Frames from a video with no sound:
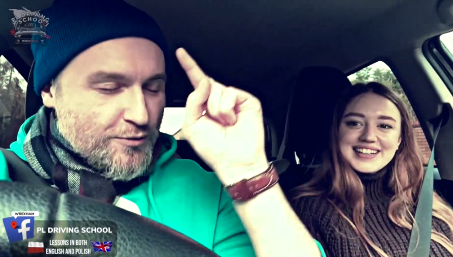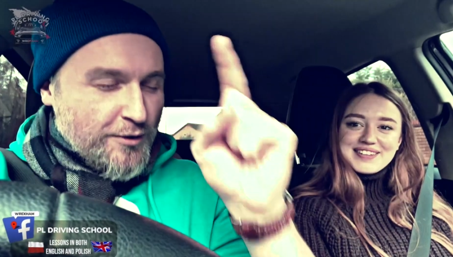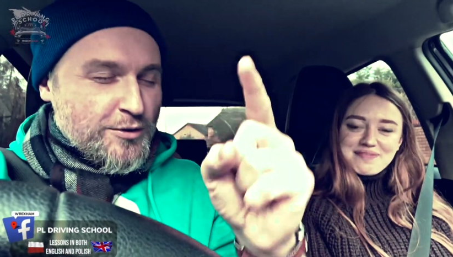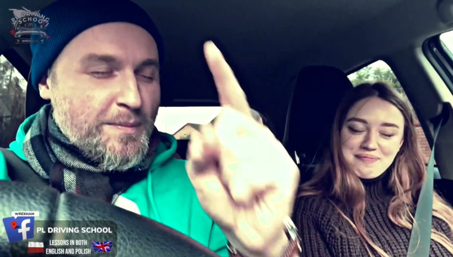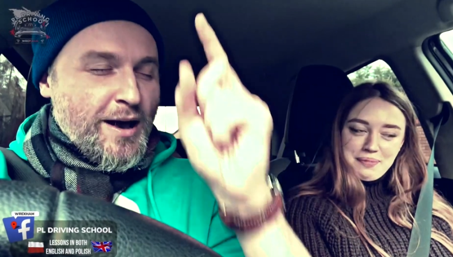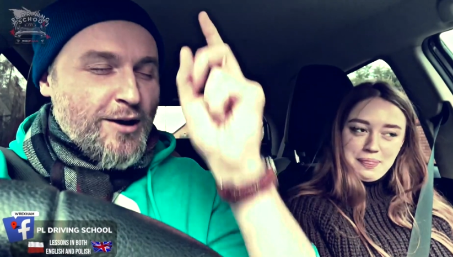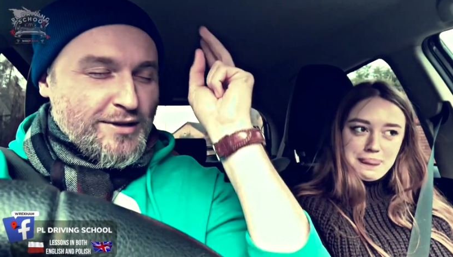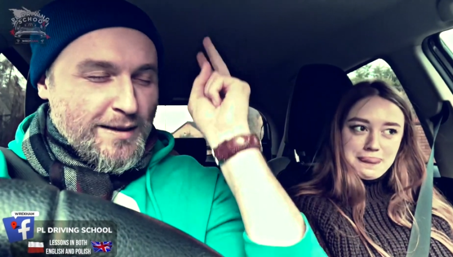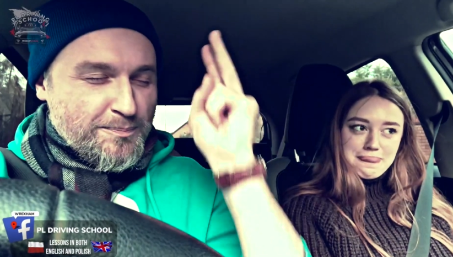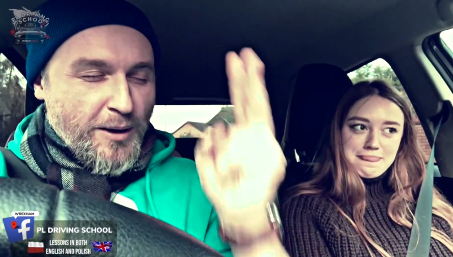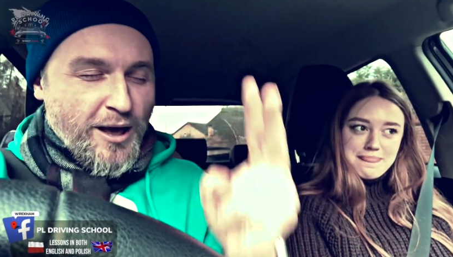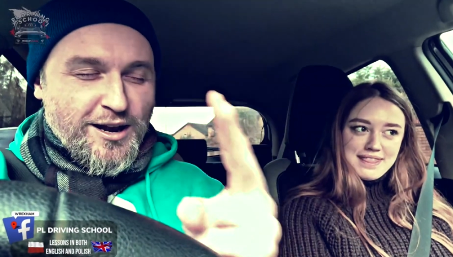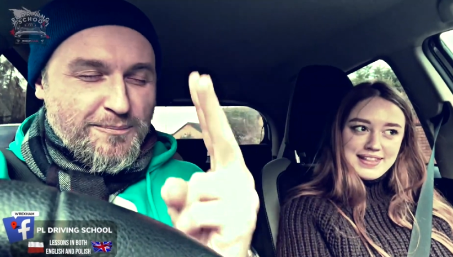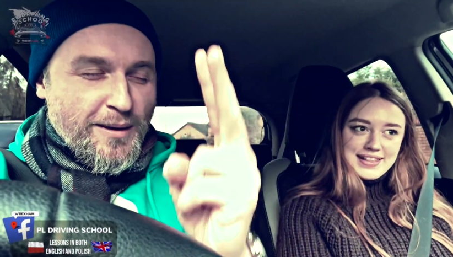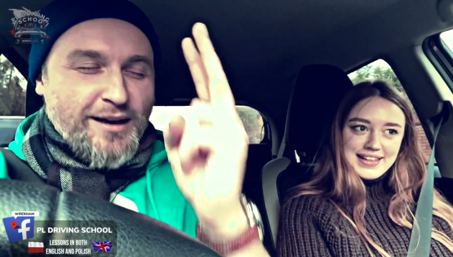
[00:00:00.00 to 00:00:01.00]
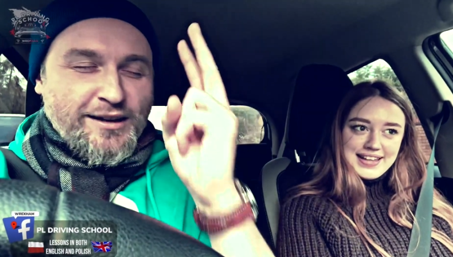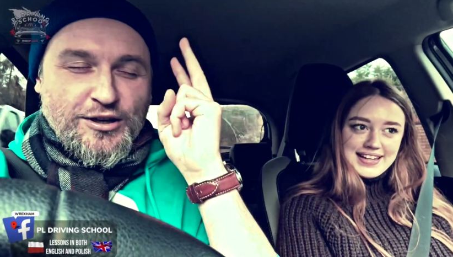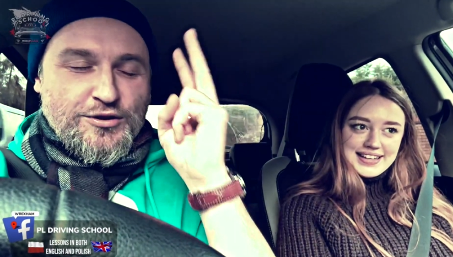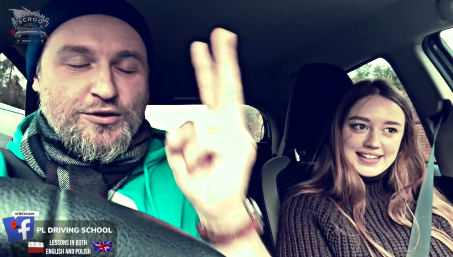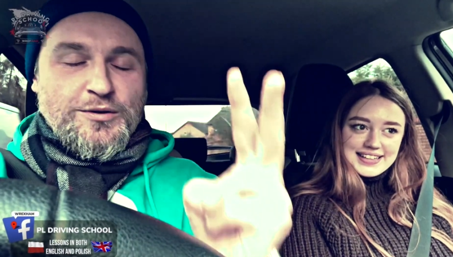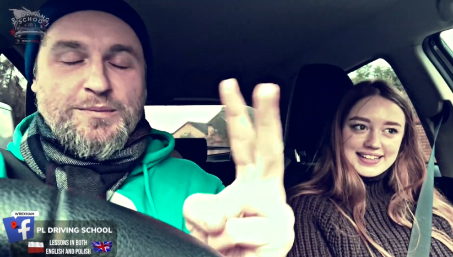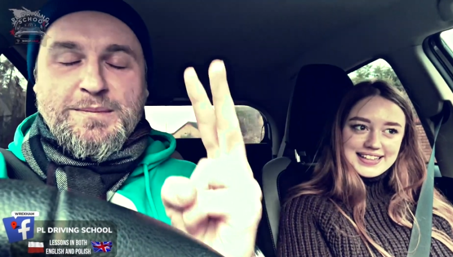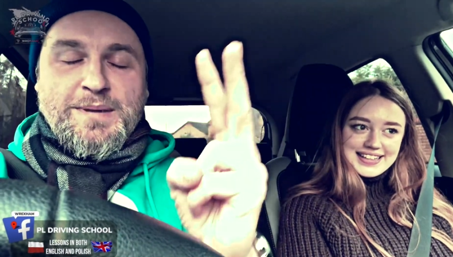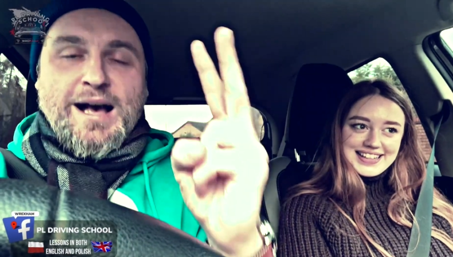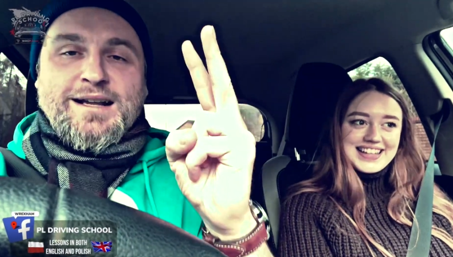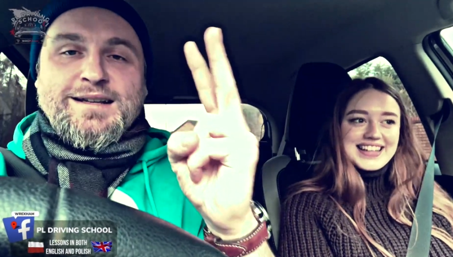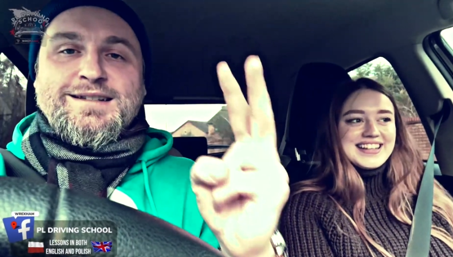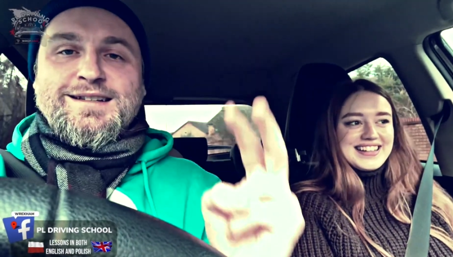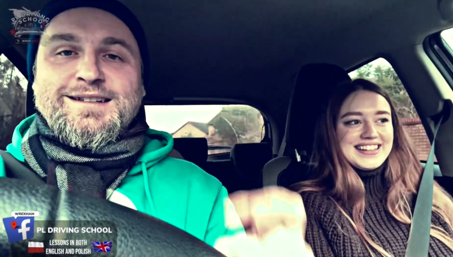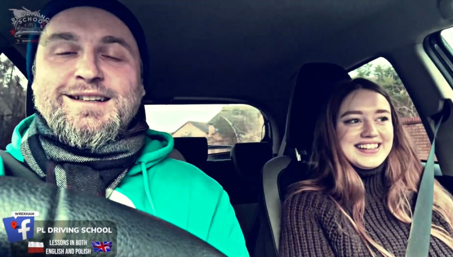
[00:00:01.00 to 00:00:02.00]
Speaker 1: roundabout and parallel parking should be
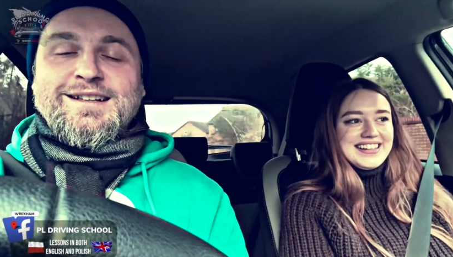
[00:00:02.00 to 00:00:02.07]
banned.